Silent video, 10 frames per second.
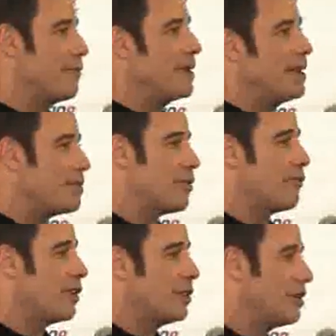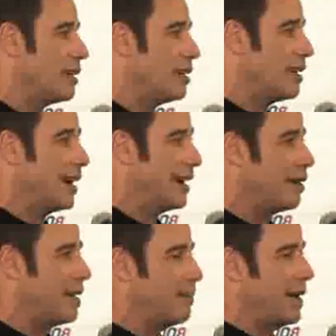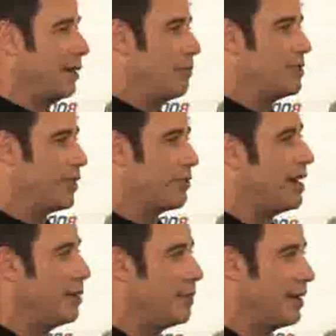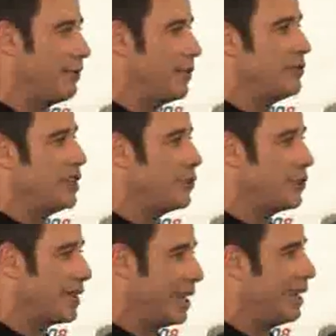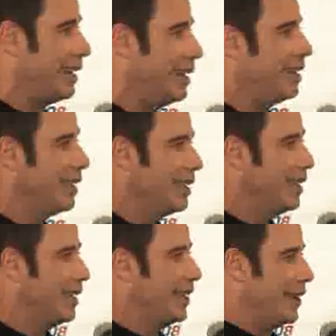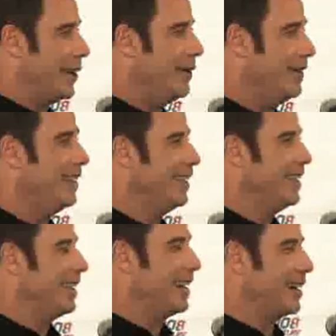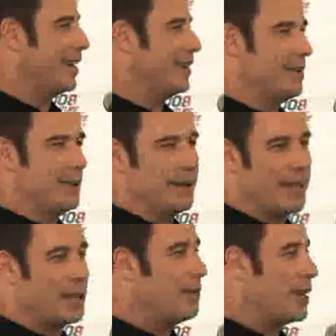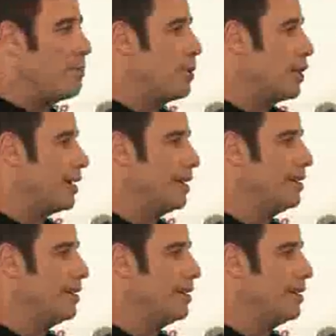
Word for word: For me, it was a furloughed United Airlines pilot. It wasn't threatened by a fifteen-year-old kid. You know, uh, it could be a book.